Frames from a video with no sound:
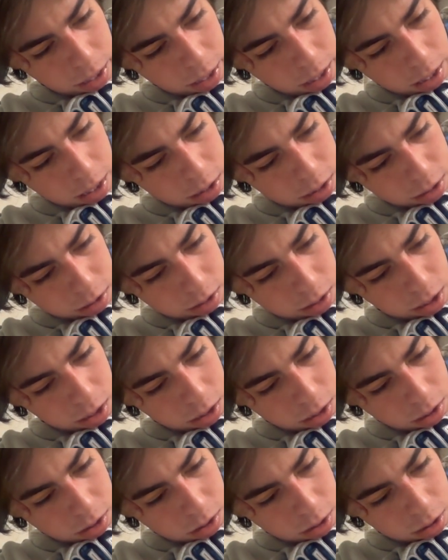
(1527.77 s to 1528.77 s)
His
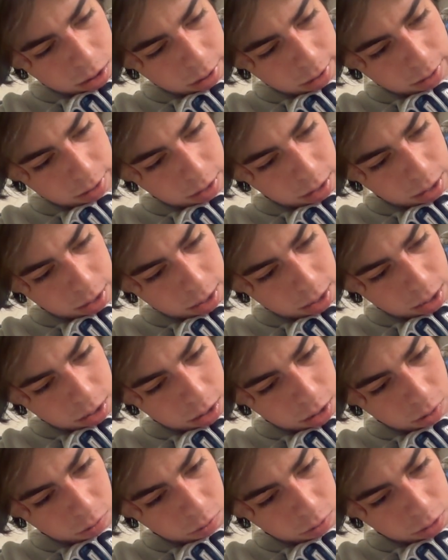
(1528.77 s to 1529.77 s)

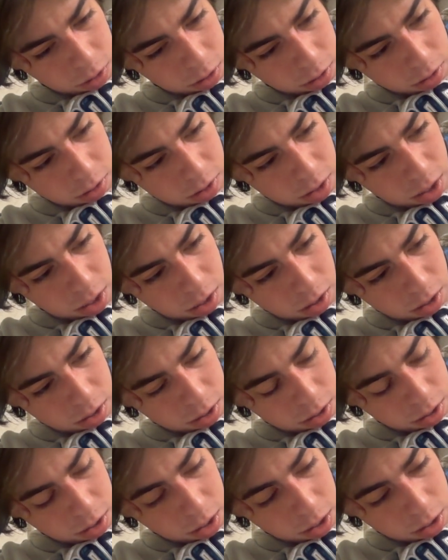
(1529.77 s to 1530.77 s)
attention was on the stage and the
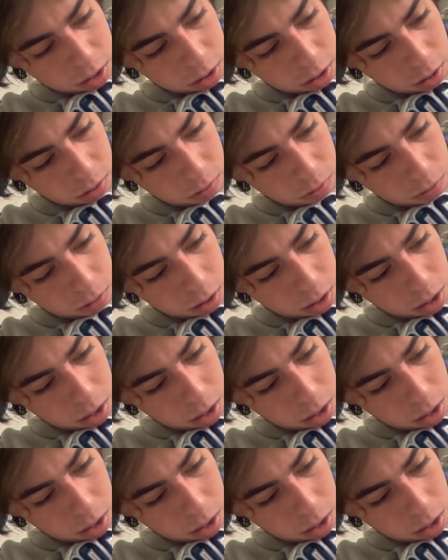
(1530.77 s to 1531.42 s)
stage alone.